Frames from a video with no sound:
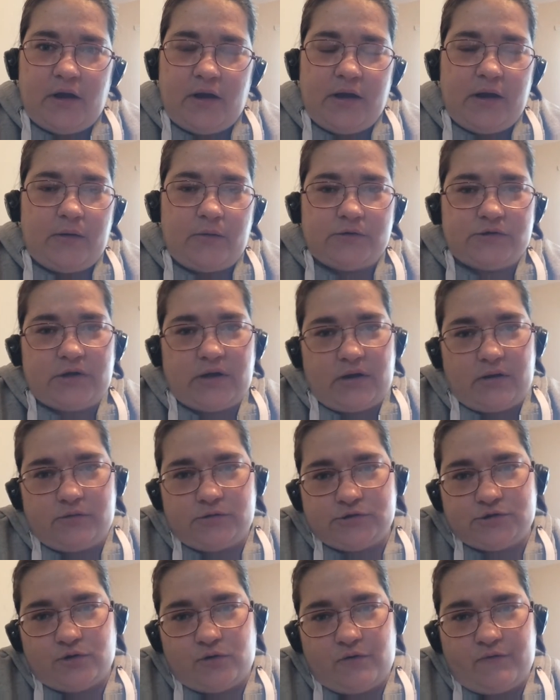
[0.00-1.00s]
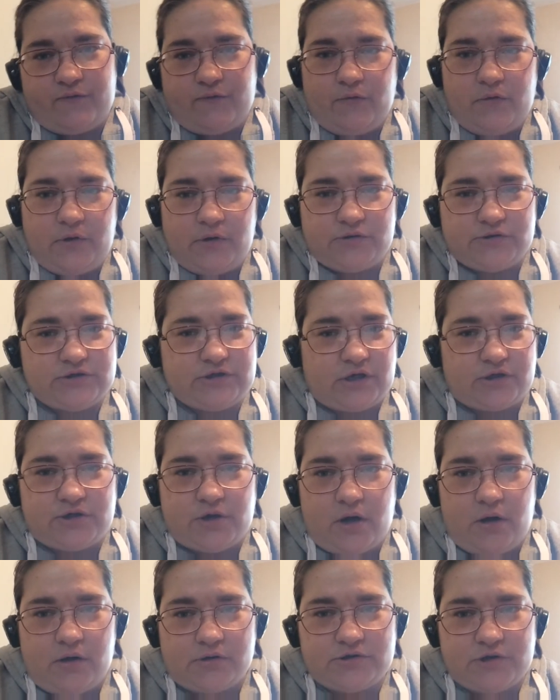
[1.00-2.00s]
It was awful. It was such a
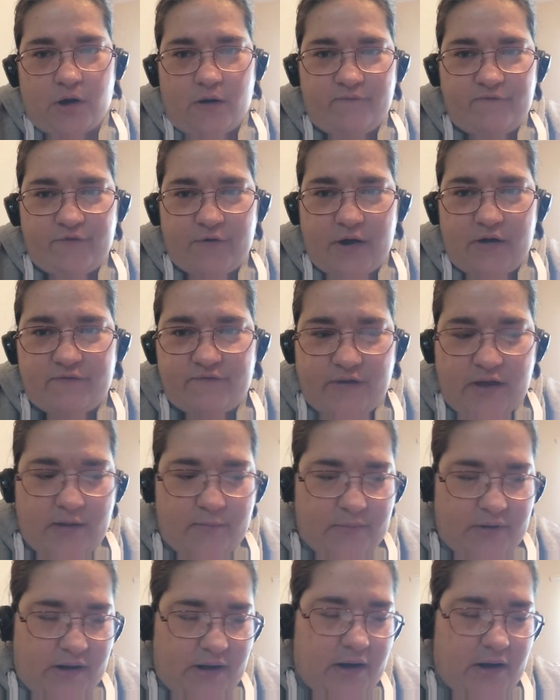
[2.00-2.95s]
hard time for our family,